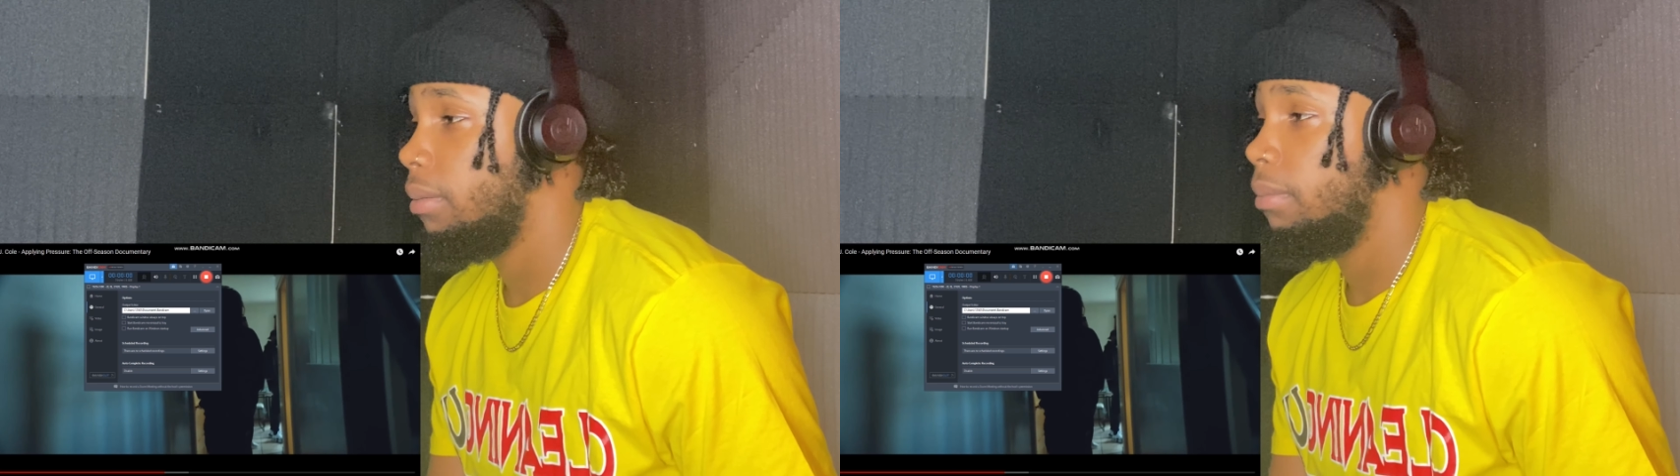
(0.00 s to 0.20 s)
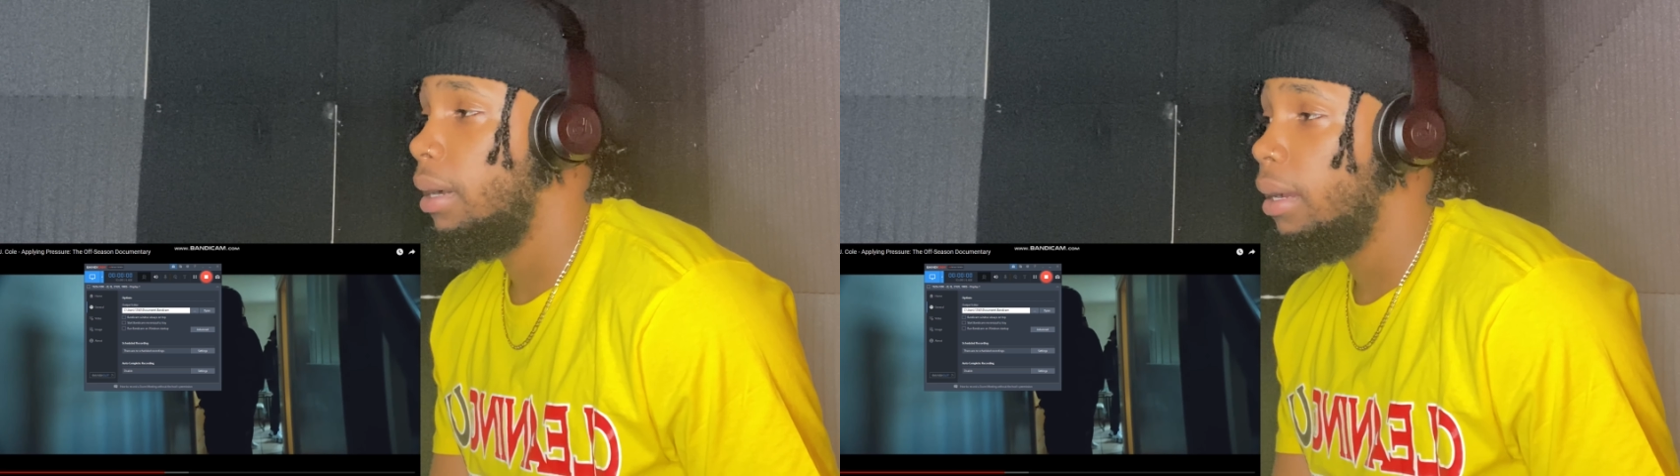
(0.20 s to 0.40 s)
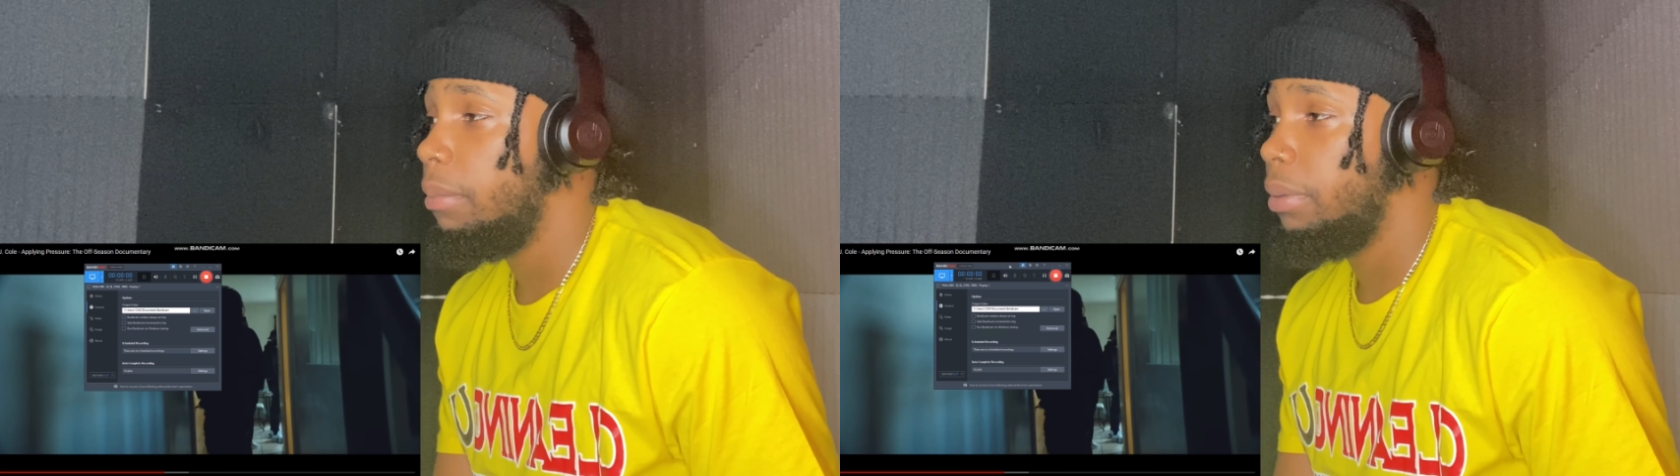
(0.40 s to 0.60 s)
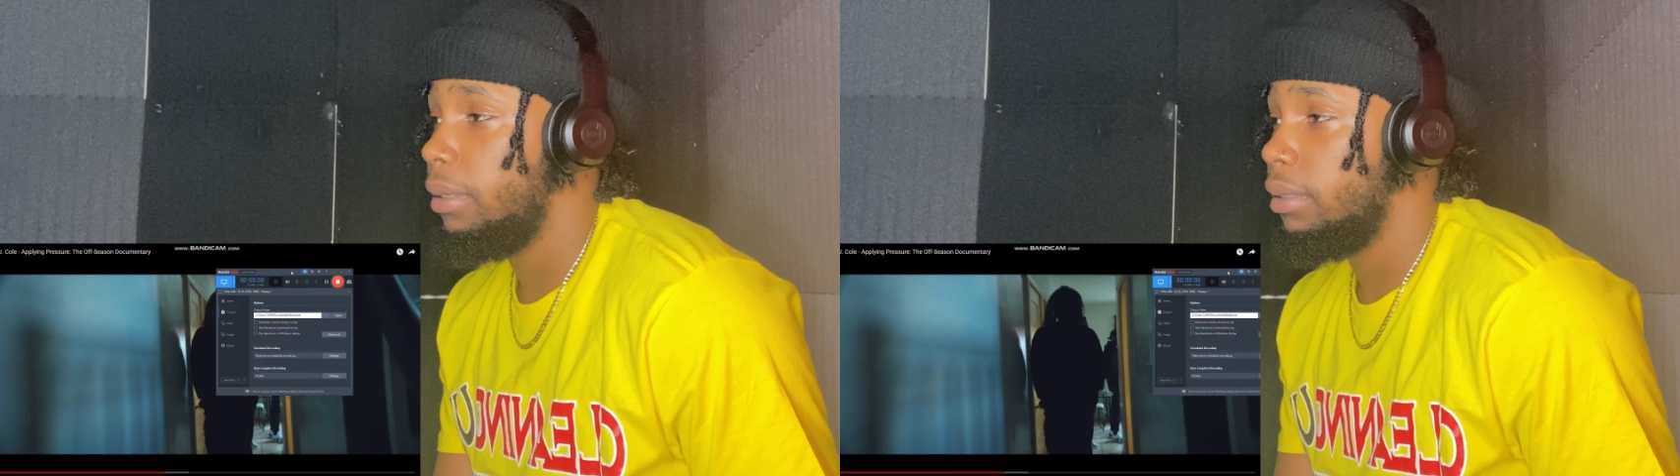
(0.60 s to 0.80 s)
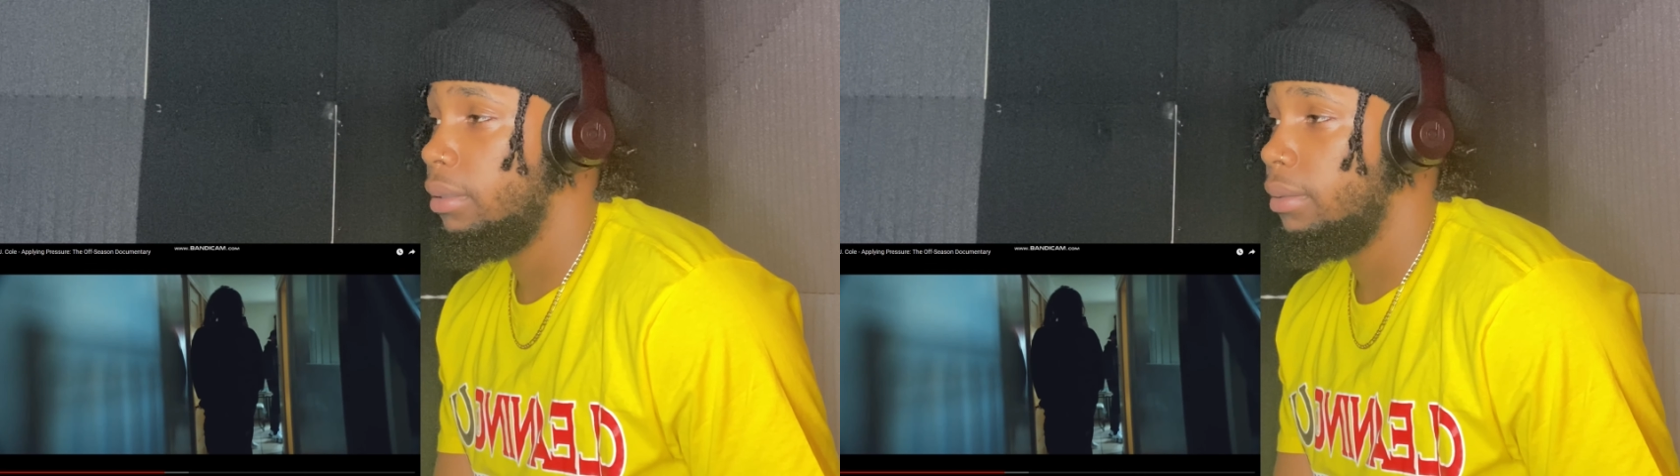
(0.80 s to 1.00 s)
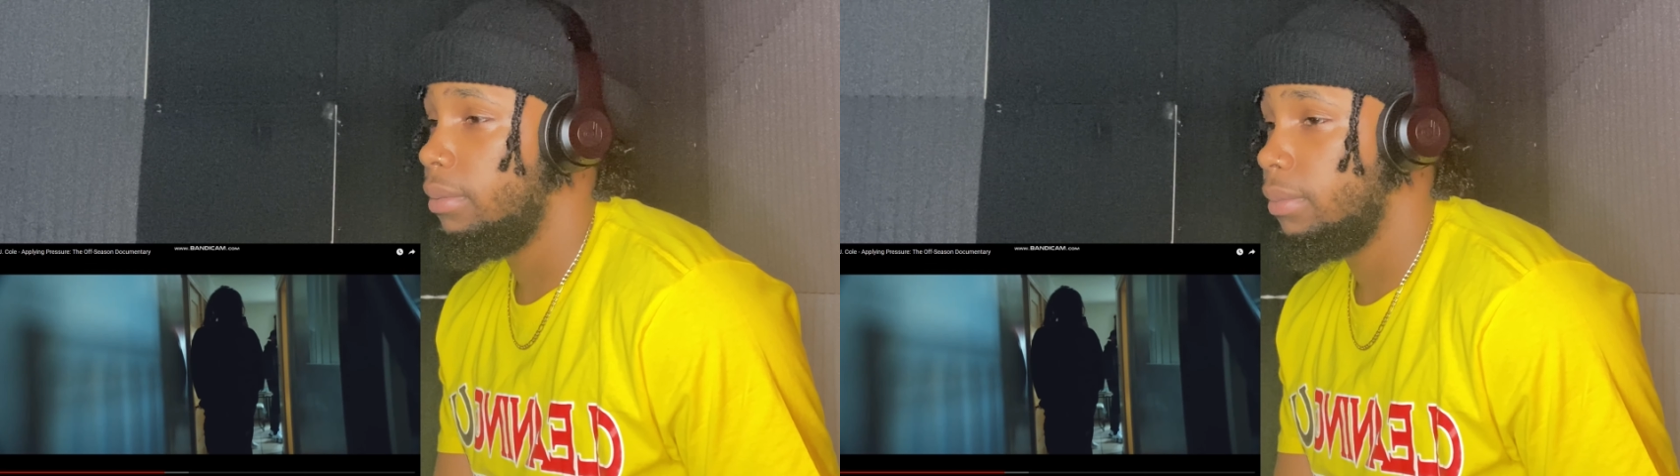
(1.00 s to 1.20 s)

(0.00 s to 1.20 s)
my opinion,